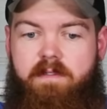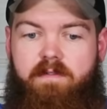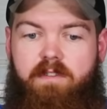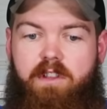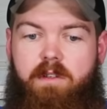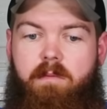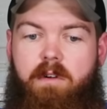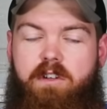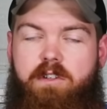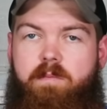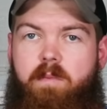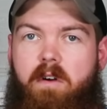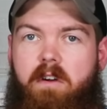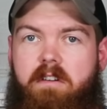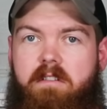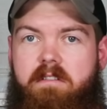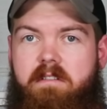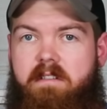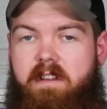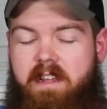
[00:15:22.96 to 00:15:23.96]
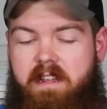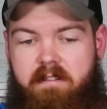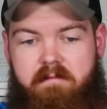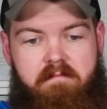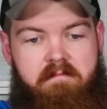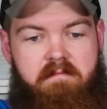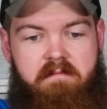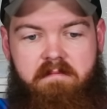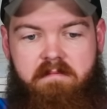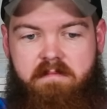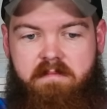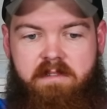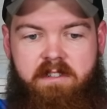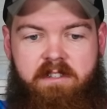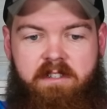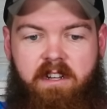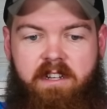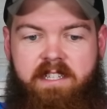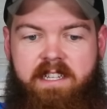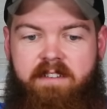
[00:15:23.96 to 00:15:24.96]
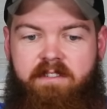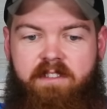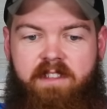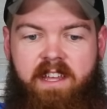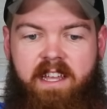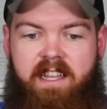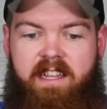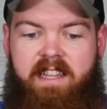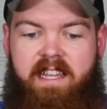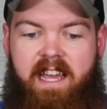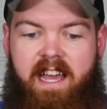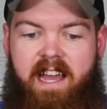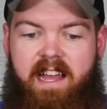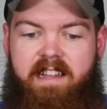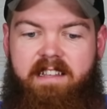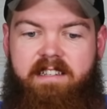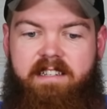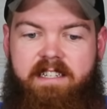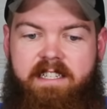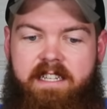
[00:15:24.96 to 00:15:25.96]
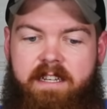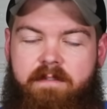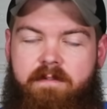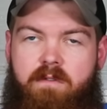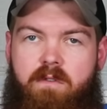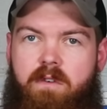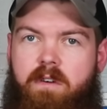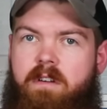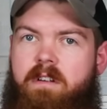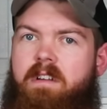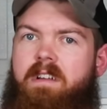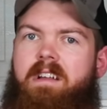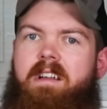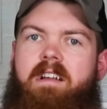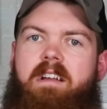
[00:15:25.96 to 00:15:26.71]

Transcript: For the most part, it does everything in the ads, except for